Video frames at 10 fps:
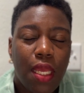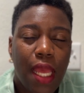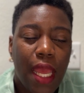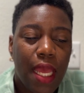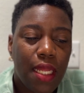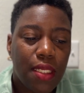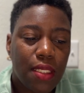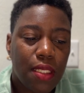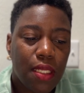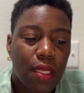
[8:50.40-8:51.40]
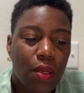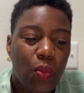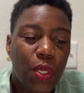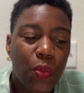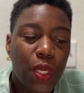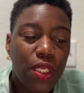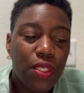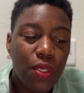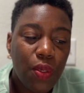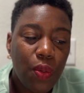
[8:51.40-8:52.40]
And when we
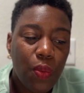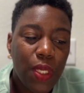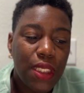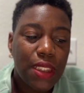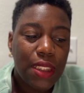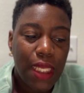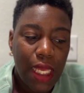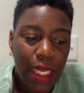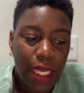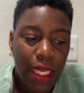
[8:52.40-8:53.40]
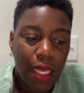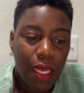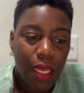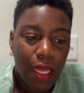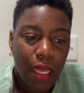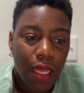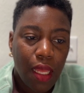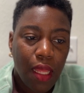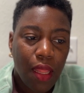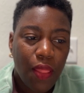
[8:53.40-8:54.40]
do, we see
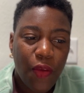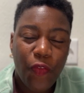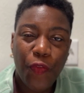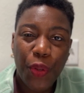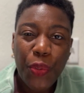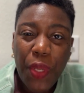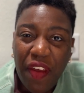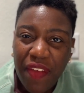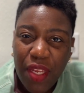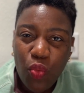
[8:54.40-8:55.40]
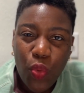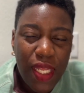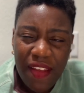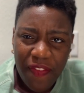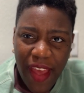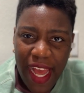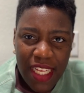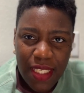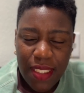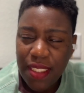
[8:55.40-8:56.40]
the fruit of it really
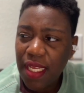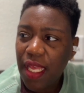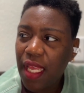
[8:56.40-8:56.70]
fast.